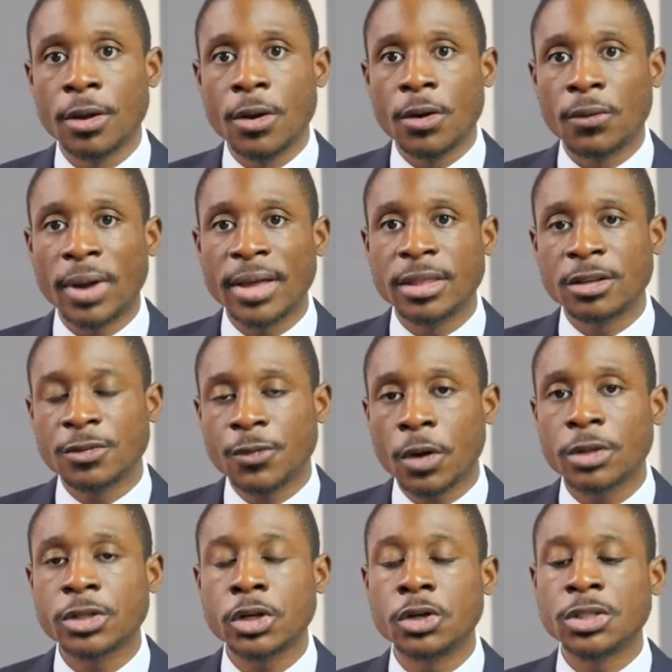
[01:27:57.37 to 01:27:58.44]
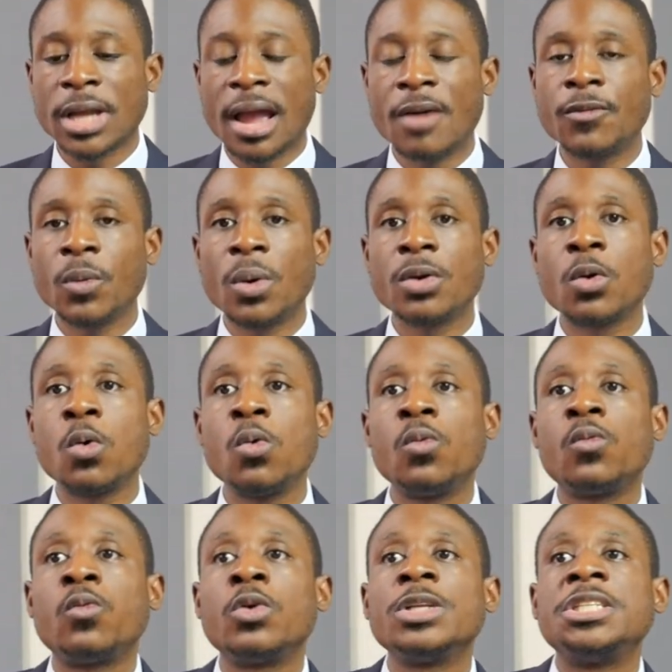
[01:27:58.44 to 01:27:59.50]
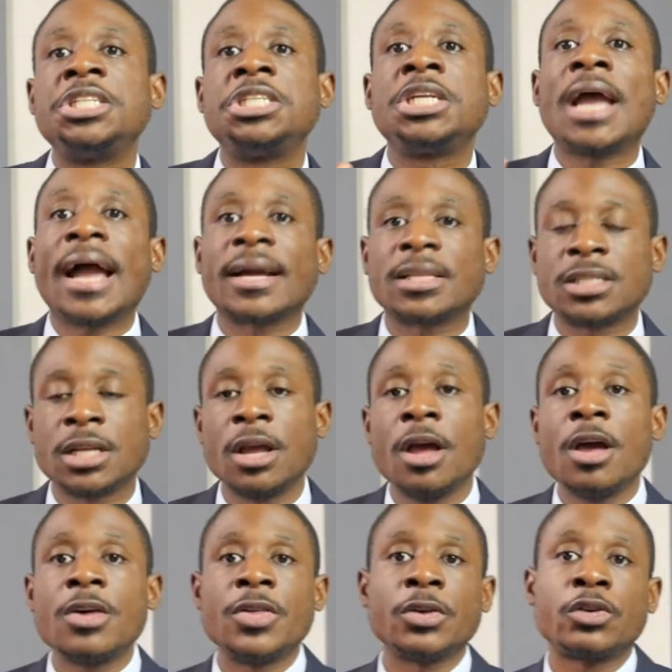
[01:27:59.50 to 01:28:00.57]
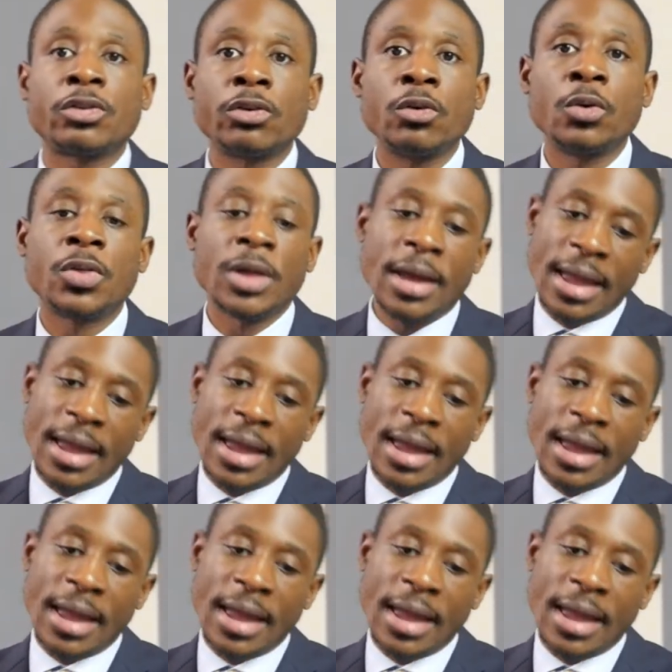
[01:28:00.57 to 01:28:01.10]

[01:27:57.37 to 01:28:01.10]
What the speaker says: right, this false church, everyone who rejects the truth